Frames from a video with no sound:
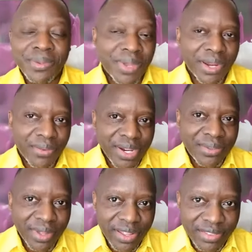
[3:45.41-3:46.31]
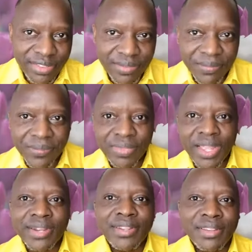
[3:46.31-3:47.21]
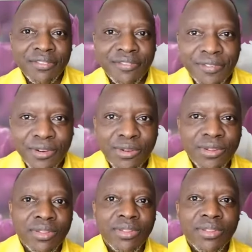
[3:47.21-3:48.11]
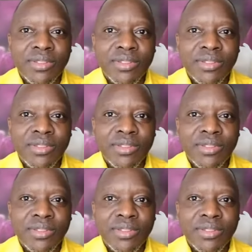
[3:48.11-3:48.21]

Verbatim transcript: You can write to us at info.